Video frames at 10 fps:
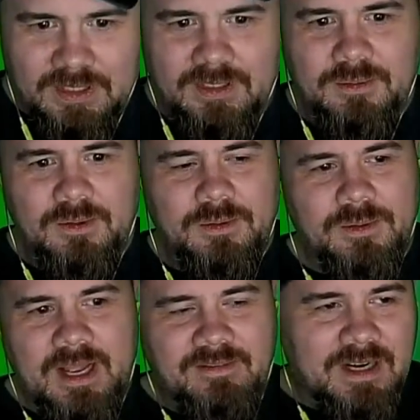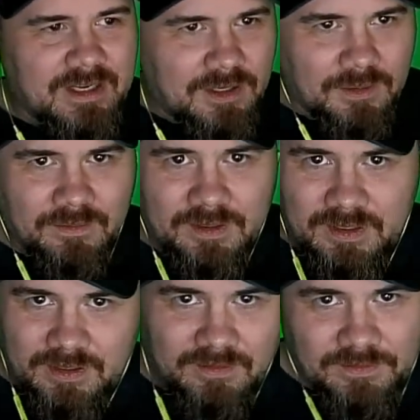who have an IQ over
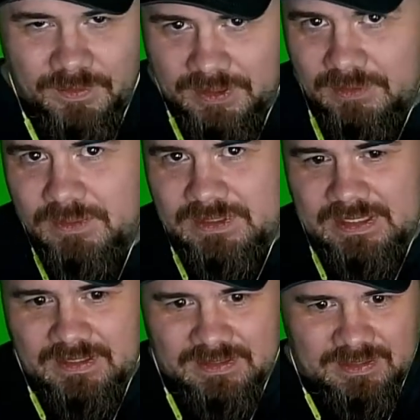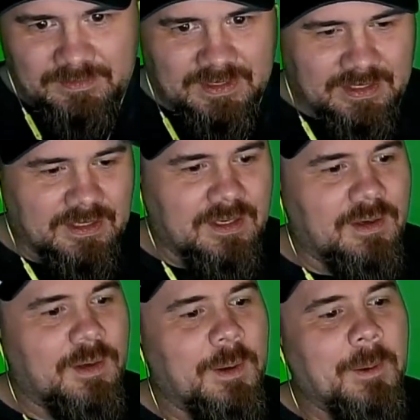140 would say the same thing.
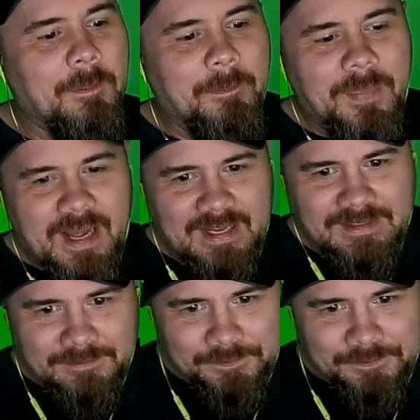But